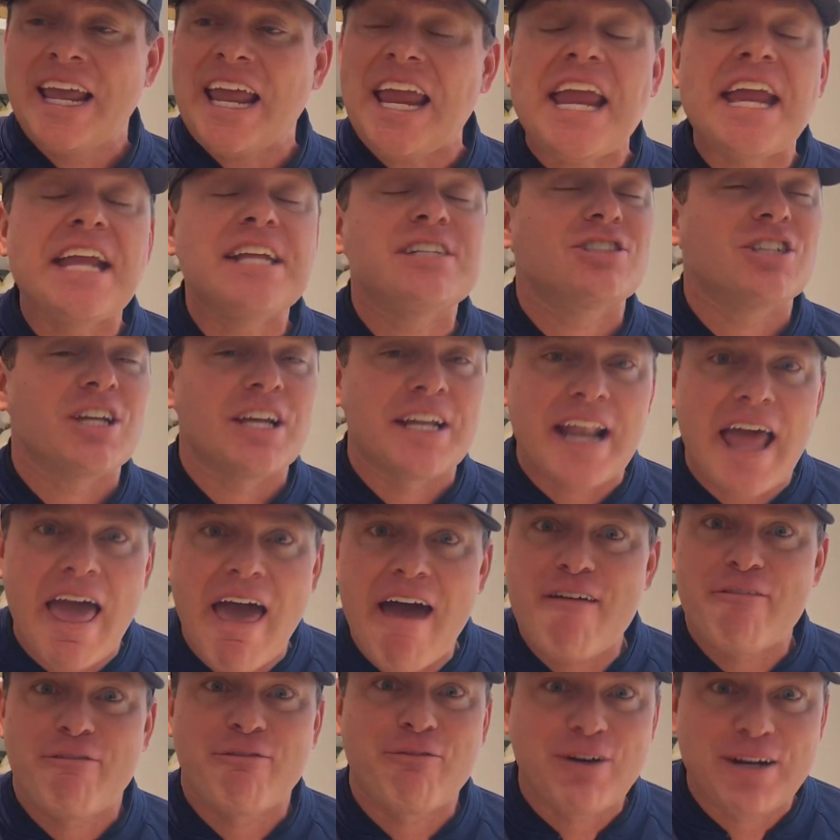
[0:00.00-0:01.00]
each and
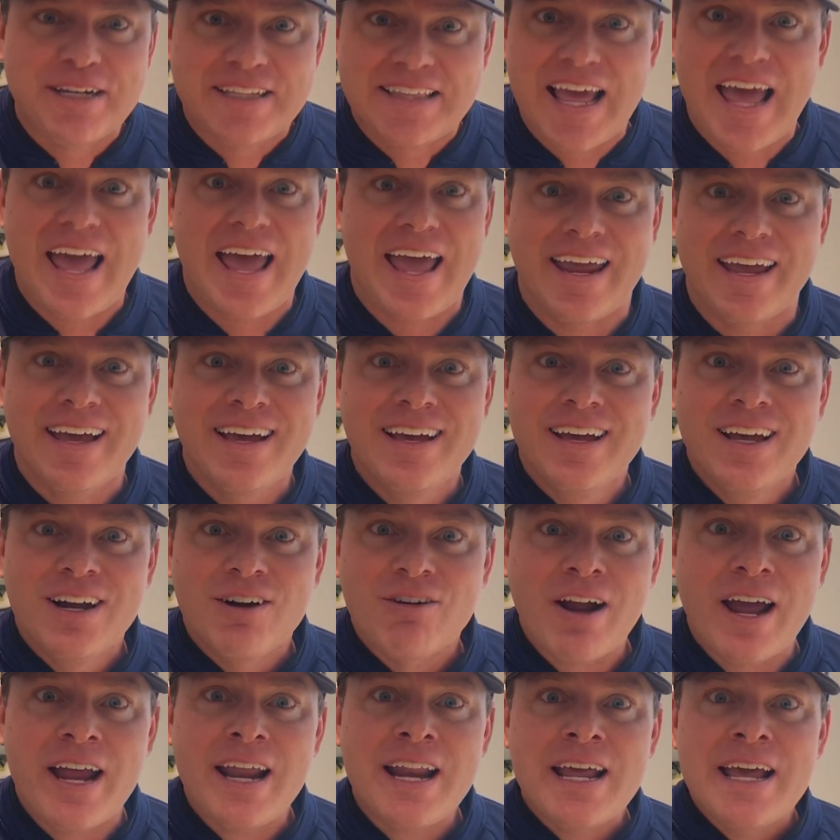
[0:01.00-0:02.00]
every day,
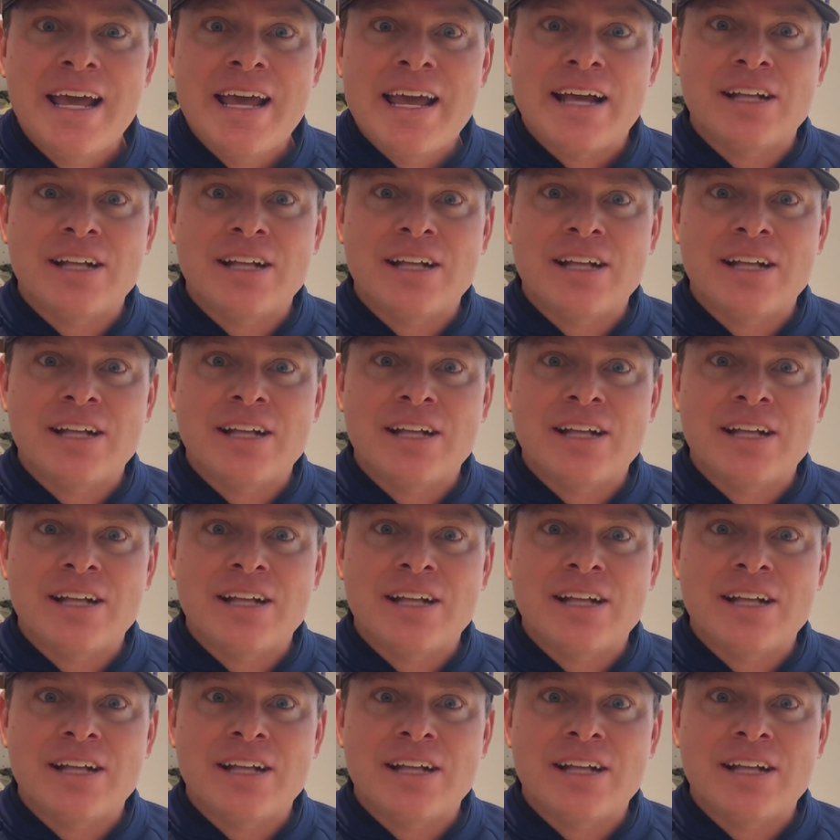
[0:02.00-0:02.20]
right?